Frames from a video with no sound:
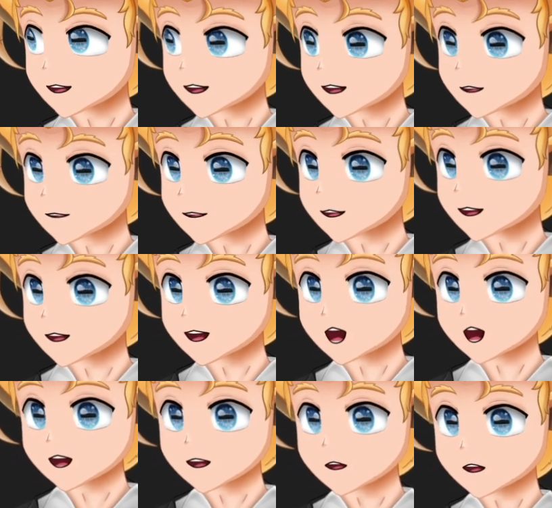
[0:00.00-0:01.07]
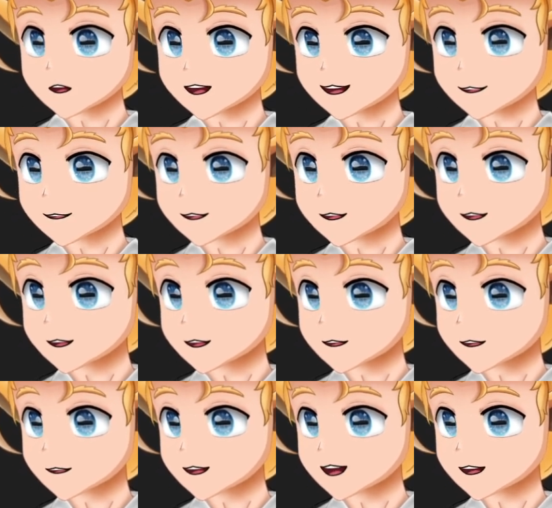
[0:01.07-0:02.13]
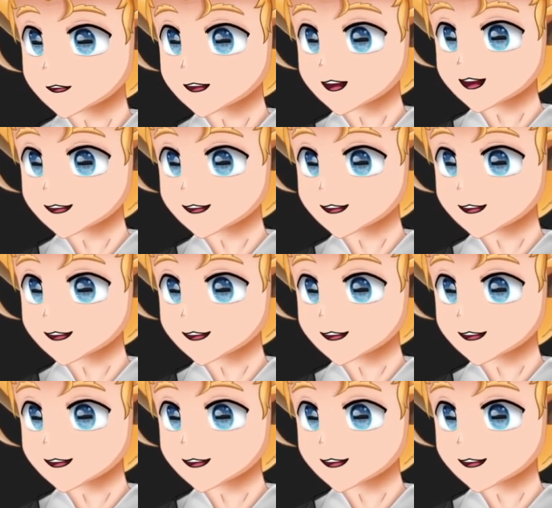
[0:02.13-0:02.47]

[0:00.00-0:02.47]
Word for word: So now if zombie,